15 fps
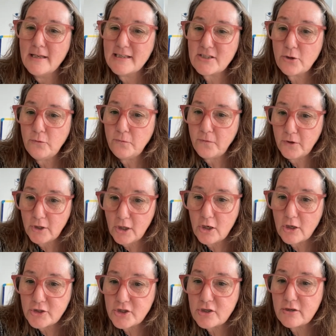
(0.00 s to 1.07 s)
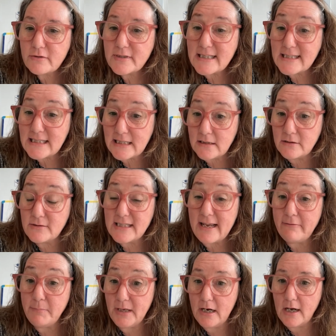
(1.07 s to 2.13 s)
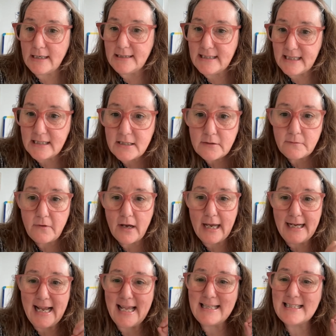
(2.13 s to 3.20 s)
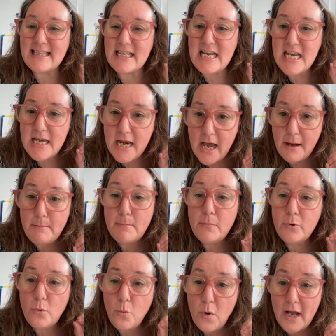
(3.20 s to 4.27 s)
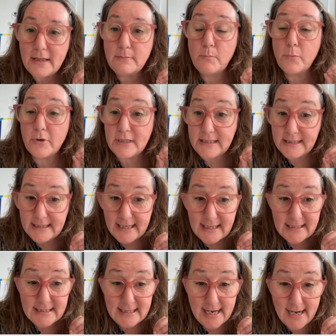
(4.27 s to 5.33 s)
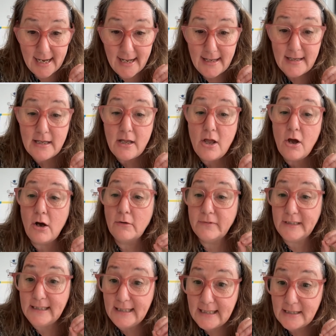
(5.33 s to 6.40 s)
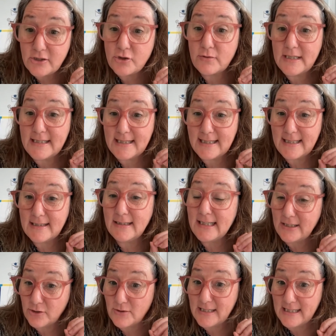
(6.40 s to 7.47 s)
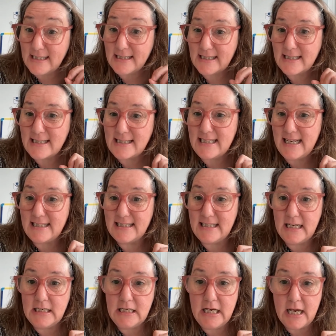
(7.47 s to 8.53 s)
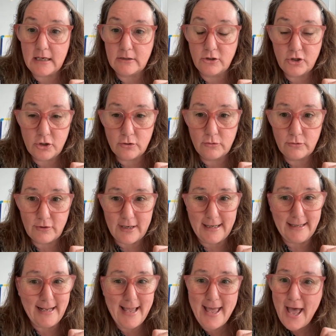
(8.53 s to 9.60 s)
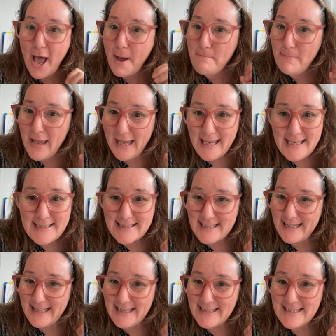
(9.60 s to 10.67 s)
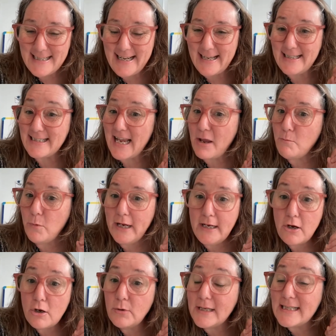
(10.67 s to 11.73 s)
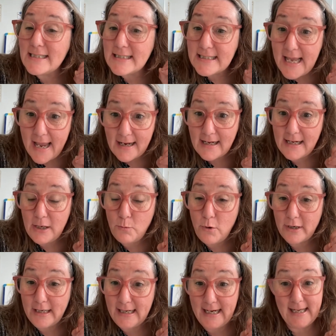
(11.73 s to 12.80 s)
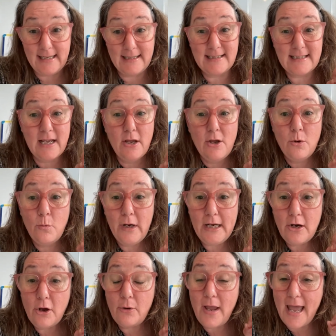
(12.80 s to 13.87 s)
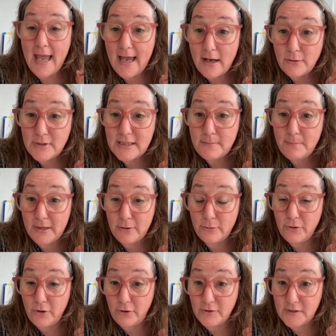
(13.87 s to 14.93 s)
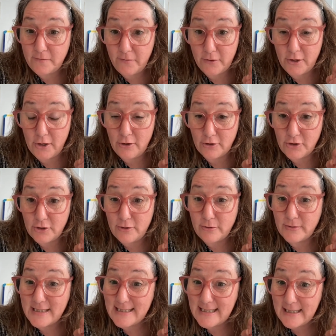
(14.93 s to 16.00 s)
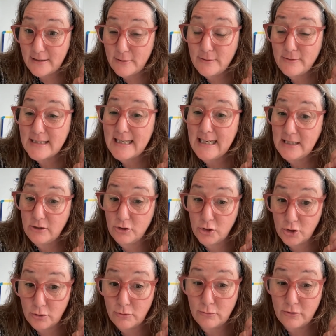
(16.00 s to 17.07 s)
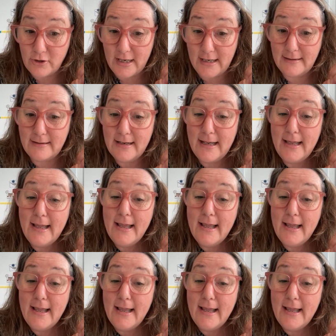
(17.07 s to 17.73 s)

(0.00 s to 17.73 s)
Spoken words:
So, phonological skills have been identified as the number one predictor of literacy success in young children. Amazing, isn't it? And we know exactly what it is. We know how to build those phonological skills in children.